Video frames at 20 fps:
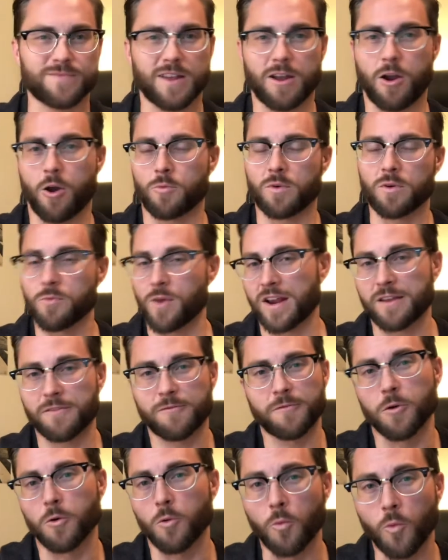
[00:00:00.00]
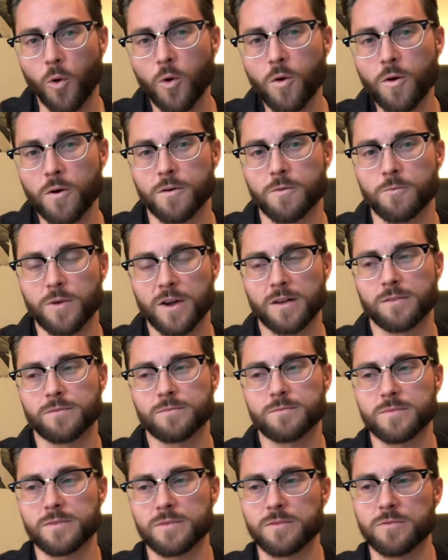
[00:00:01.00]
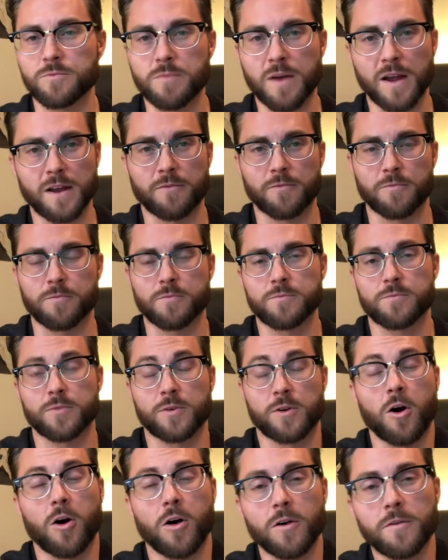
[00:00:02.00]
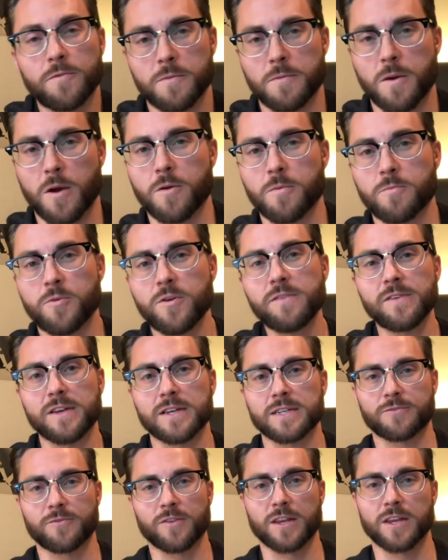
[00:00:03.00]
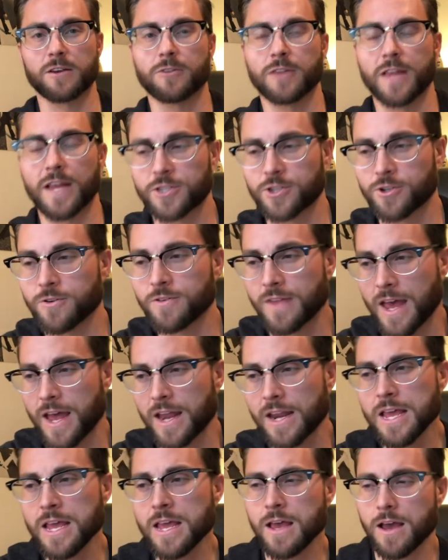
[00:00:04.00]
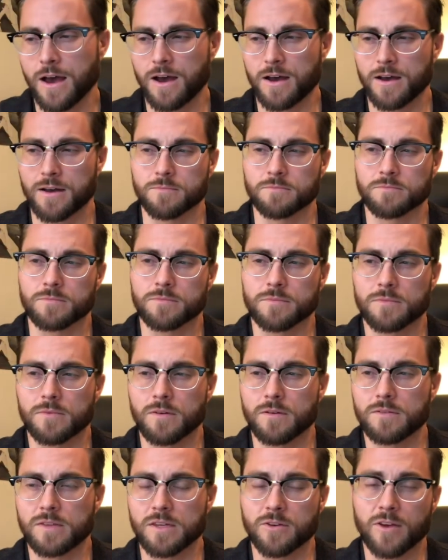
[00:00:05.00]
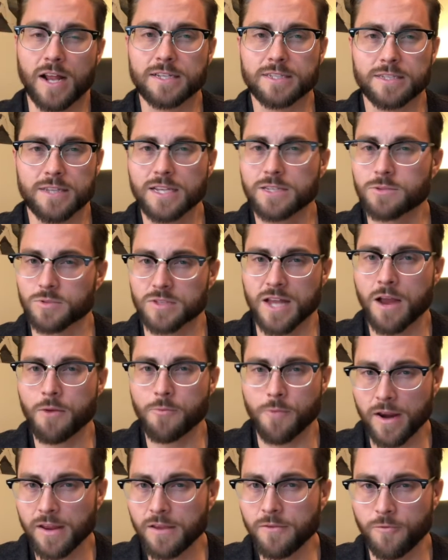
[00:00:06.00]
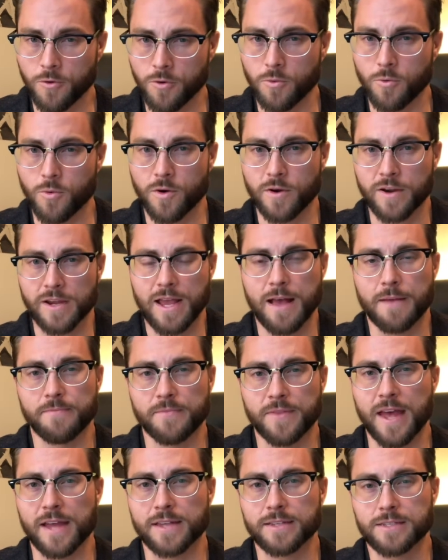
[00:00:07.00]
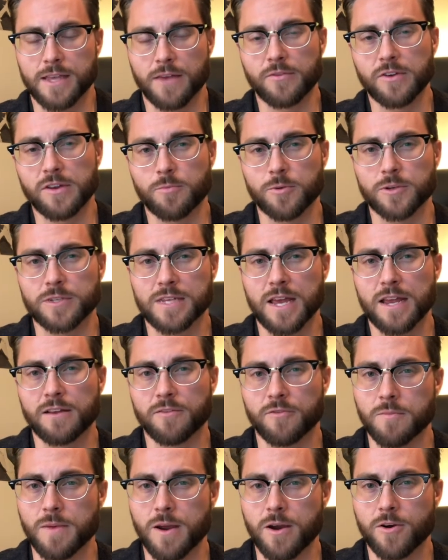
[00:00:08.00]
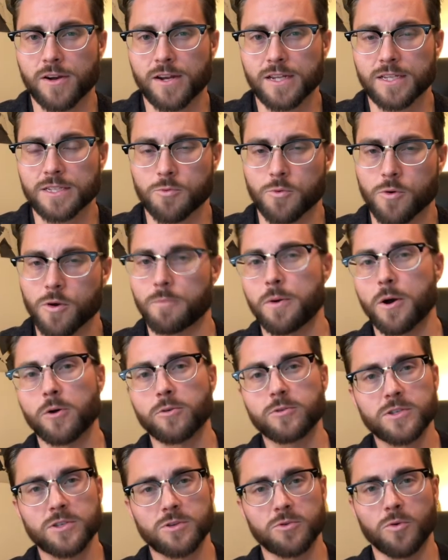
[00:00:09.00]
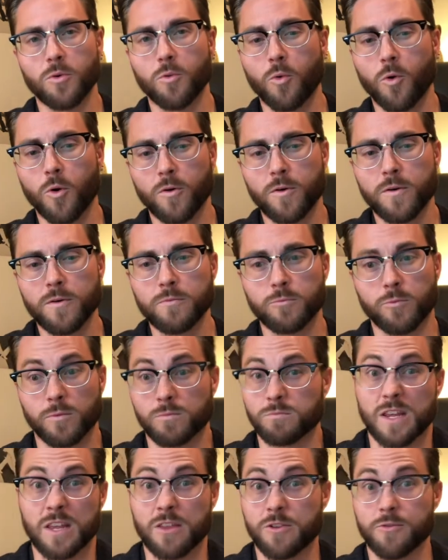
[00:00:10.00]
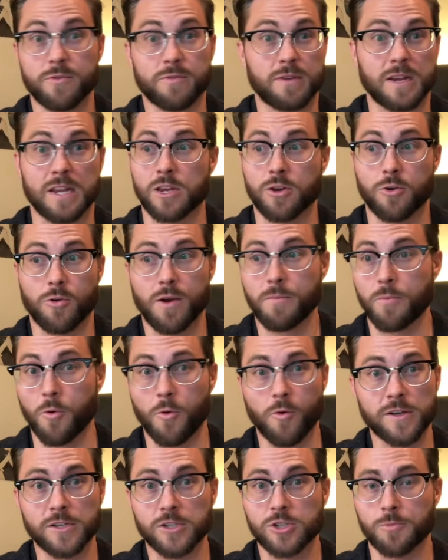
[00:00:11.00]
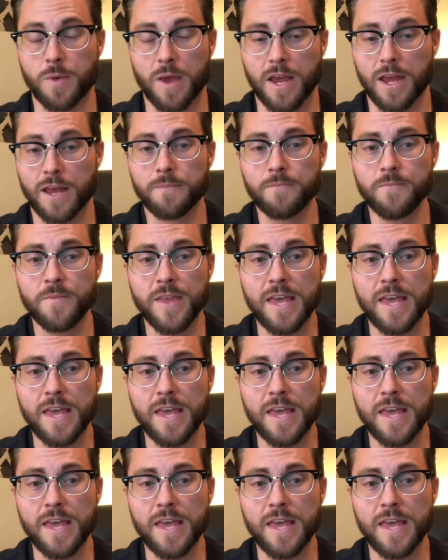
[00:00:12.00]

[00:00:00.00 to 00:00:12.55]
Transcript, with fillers: are we ready for a war? Well, you might have recalled from our previous video lecture that um, the United States was not ready for a war yet, that 70% of Americans were opposed to a war either in Europe or in Japan.